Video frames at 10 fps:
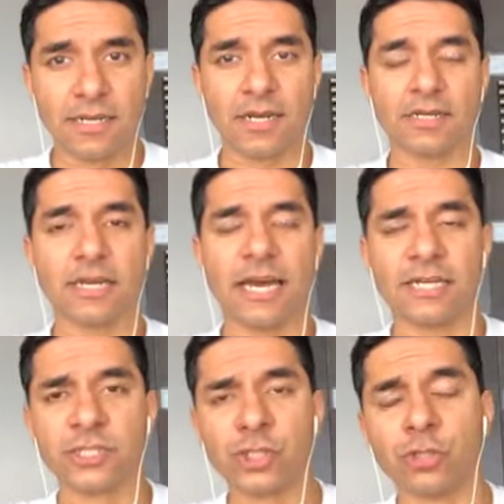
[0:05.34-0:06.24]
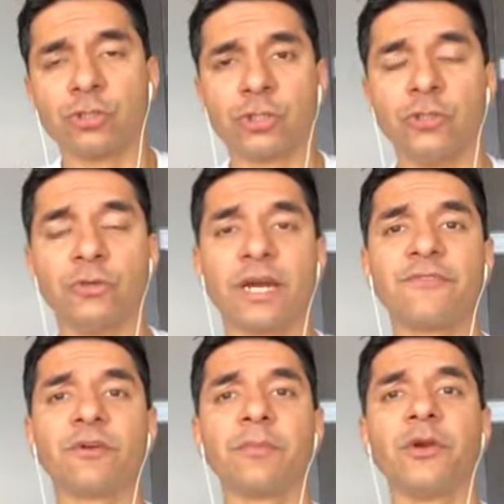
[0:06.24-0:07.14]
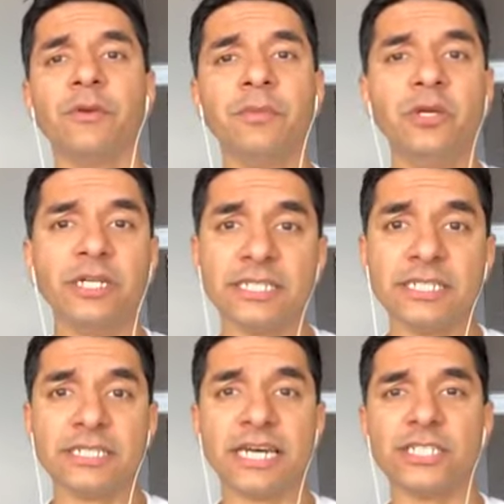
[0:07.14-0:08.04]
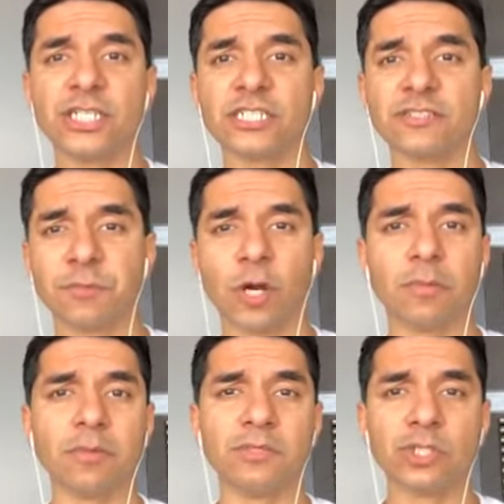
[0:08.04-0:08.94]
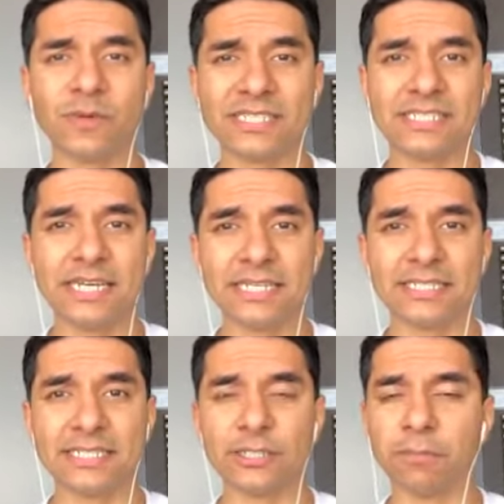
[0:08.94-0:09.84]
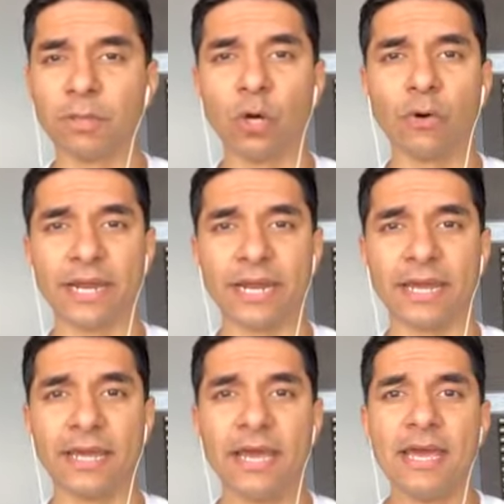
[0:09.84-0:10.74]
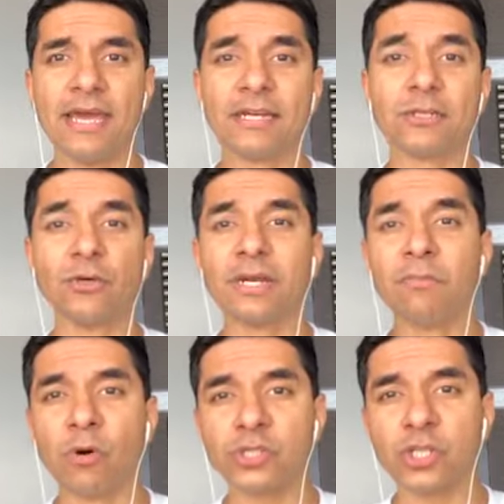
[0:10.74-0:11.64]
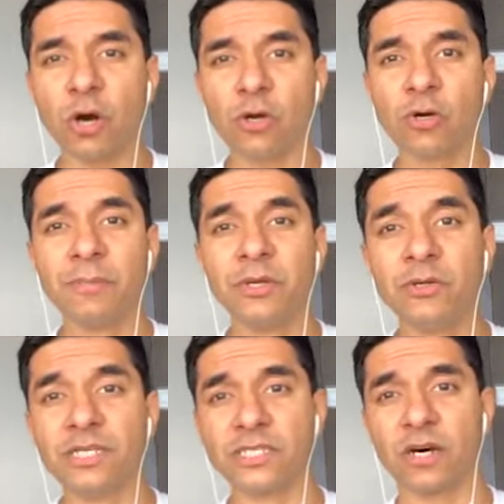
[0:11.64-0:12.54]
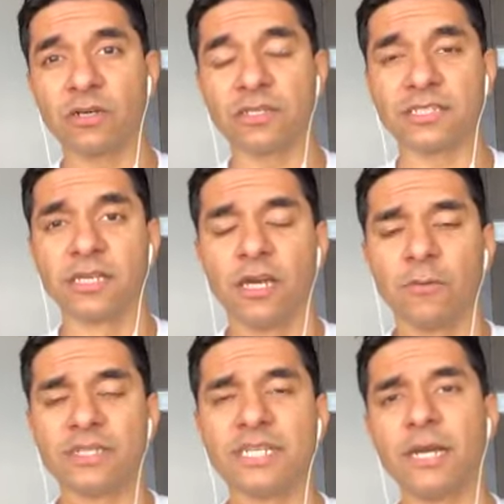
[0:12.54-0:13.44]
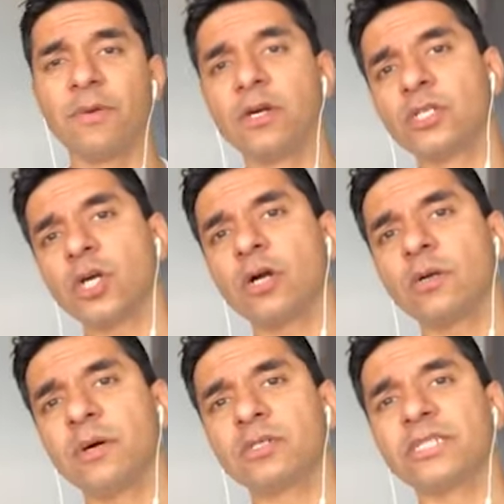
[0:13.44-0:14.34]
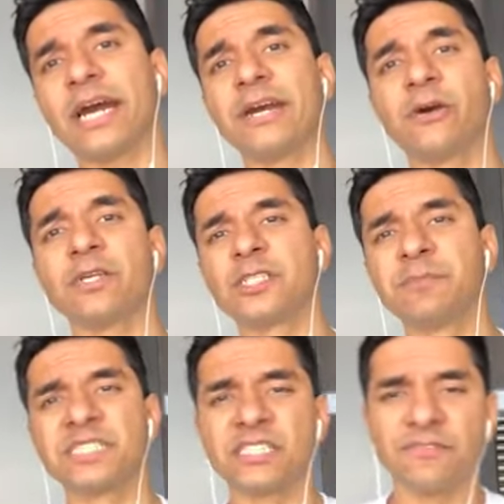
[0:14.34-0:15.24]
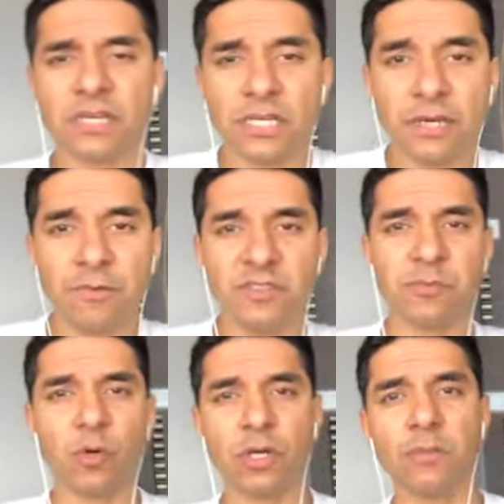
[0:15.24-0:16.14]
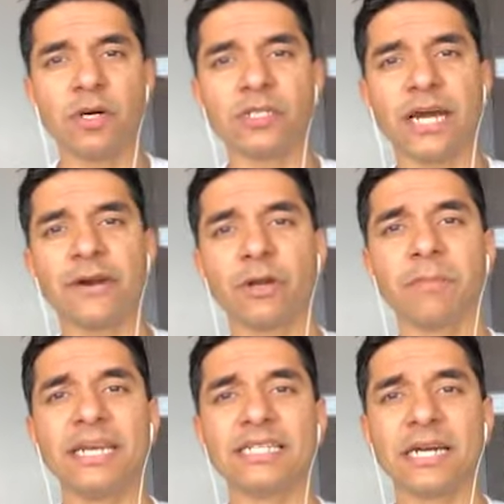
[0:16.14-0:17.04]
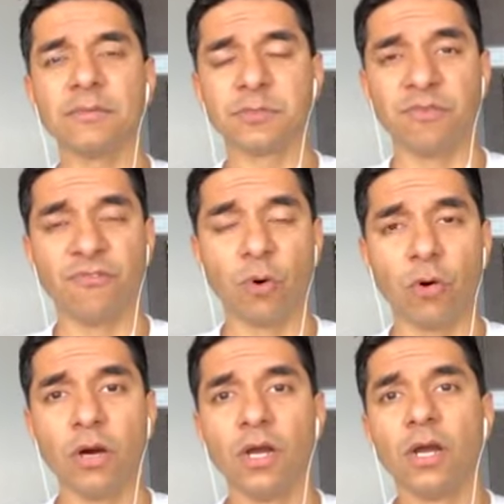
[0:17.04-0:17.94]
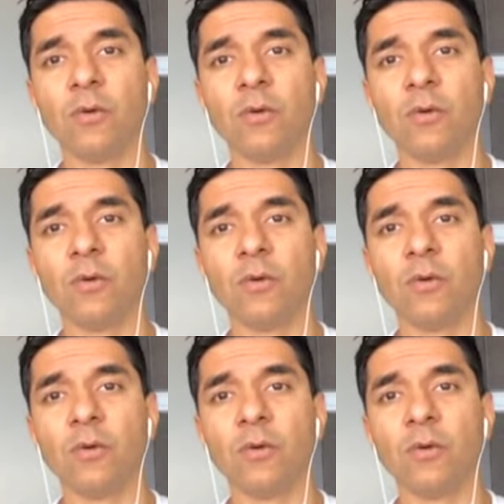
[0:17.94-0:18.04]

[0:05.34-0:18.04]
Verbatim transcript: the gut, and it's so true, right from your immunity to digestive problems to acidity to bloating, including most autoimmune disorders. Well, today we're going to talk about thyroid specifically. We've spoken about thyroid many times before.